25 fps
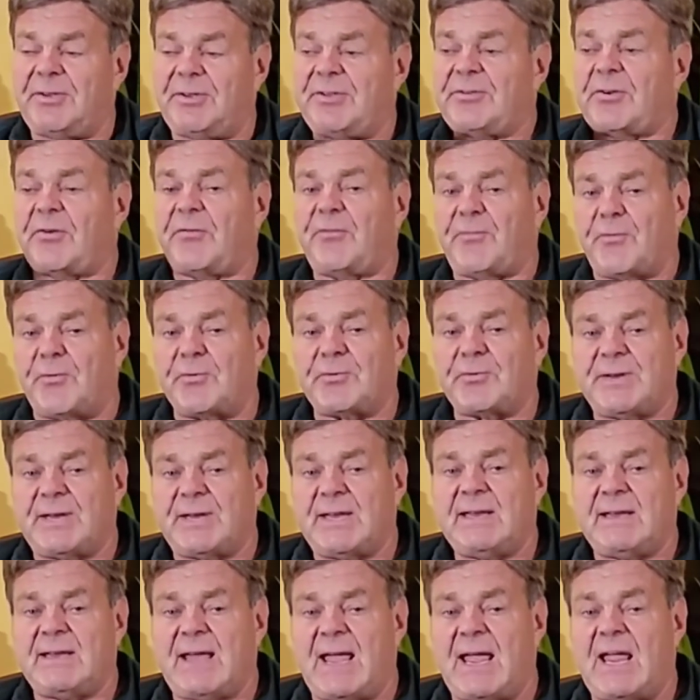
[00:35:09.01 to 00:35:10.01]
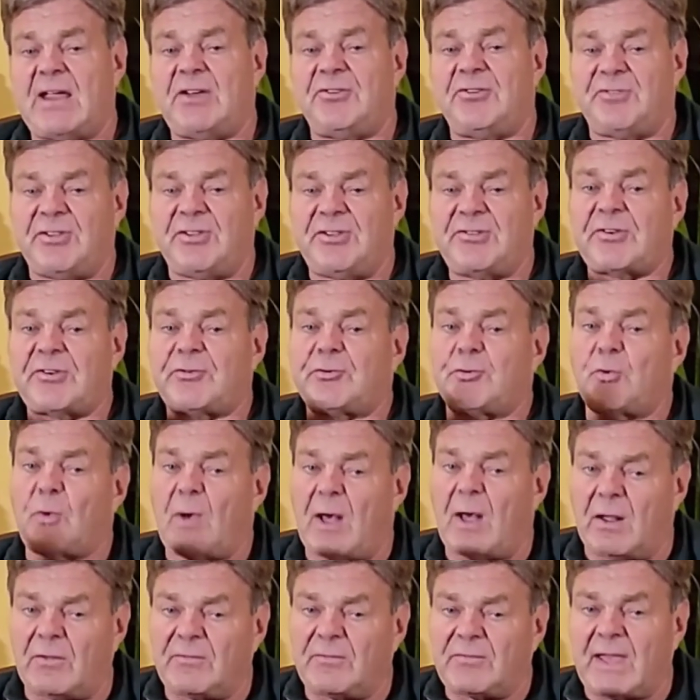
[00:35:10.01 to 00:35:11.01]
these are 14 gauge, these are
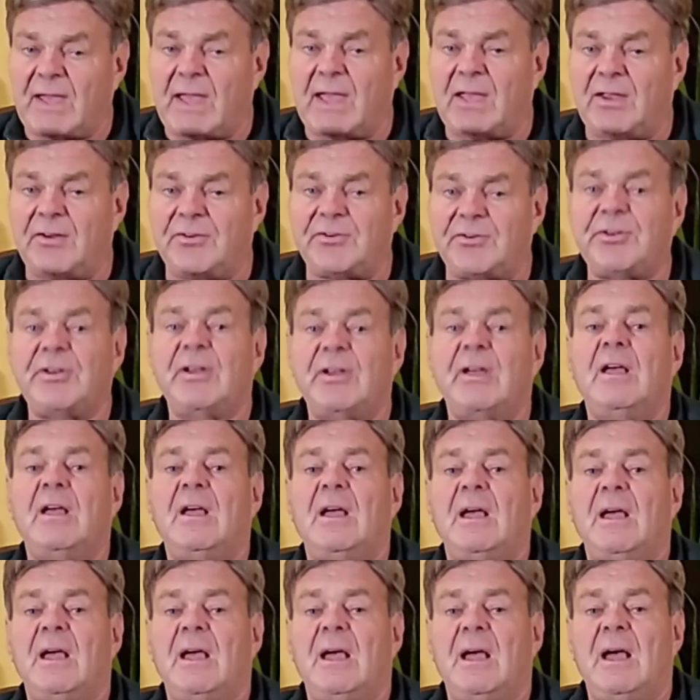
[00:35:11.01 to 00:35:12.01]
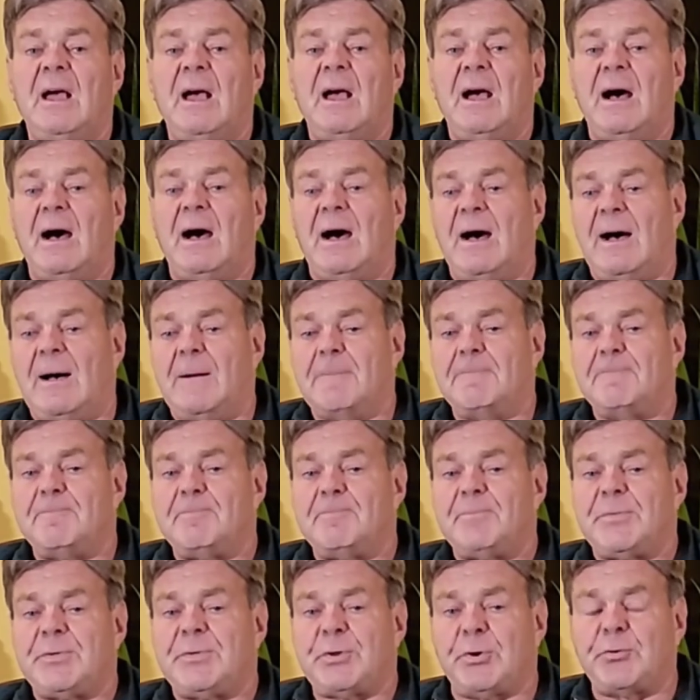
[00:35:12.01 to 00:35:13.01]
12 gauge. Uh,
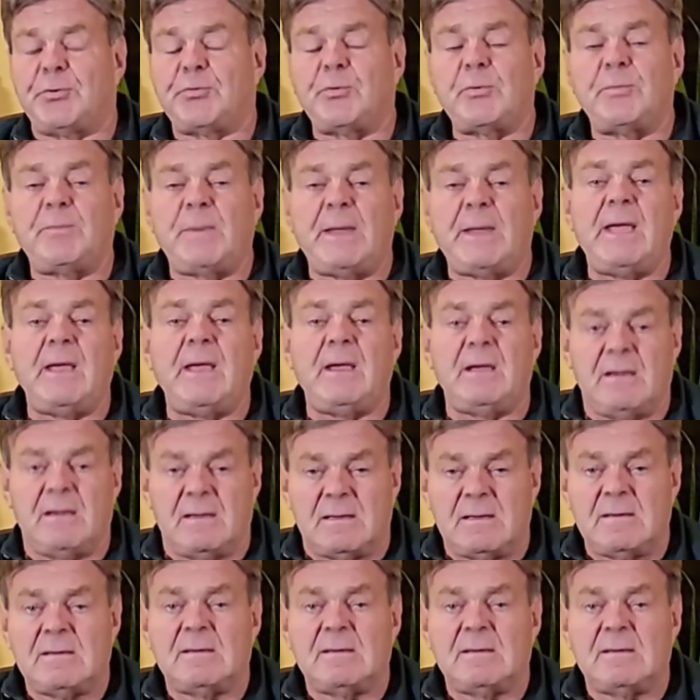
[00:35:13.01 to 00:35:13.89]
those would be